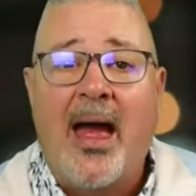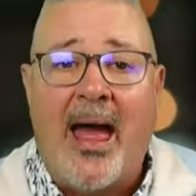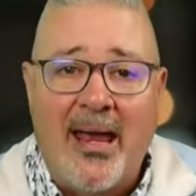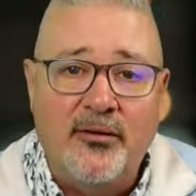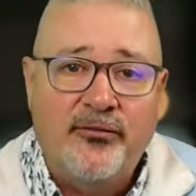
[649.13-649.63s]

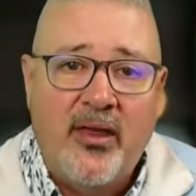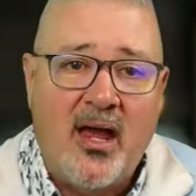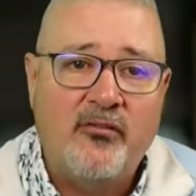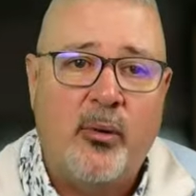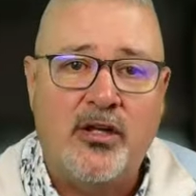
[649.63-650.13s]
if they
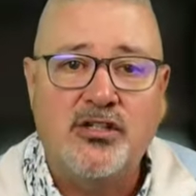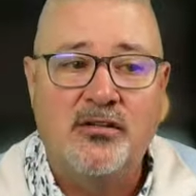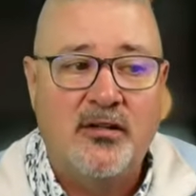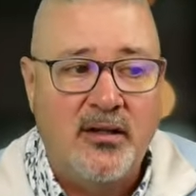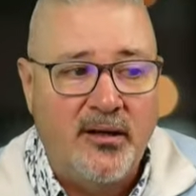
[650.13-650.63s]
have
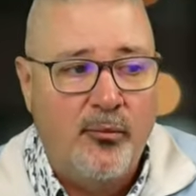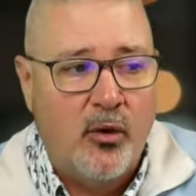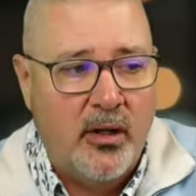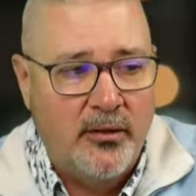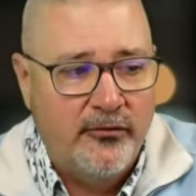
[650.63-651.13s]
questions and need
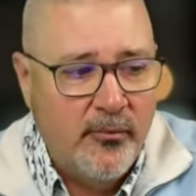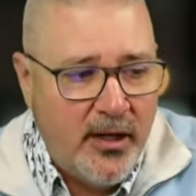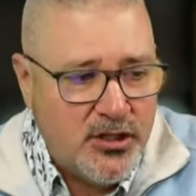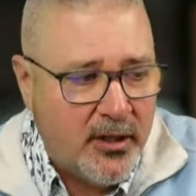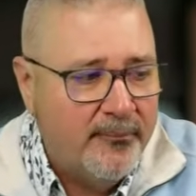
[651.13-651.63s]
more
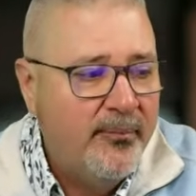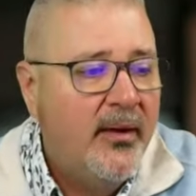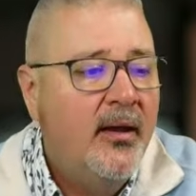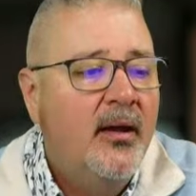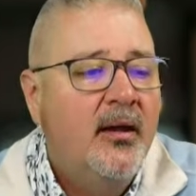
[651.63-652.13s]
information.
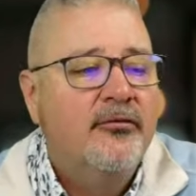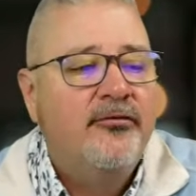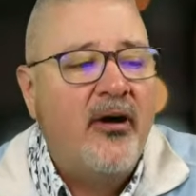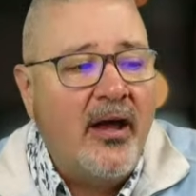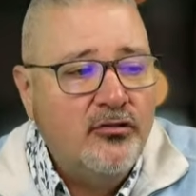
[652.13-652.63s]

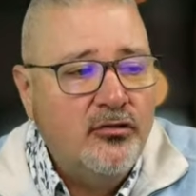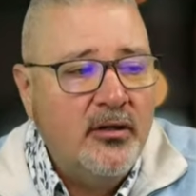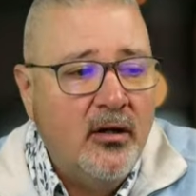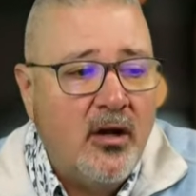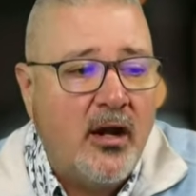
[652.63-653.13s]
Foster
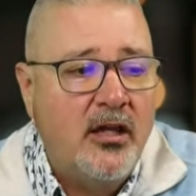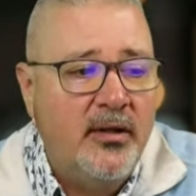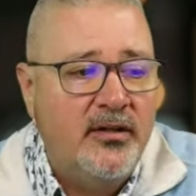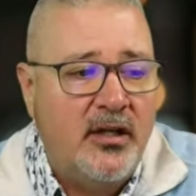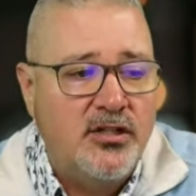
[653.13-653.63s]
care
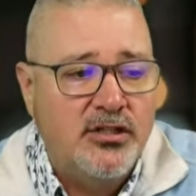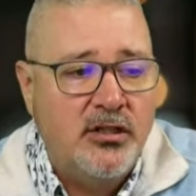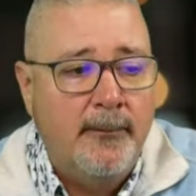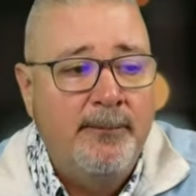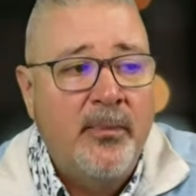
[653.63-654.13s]
documentation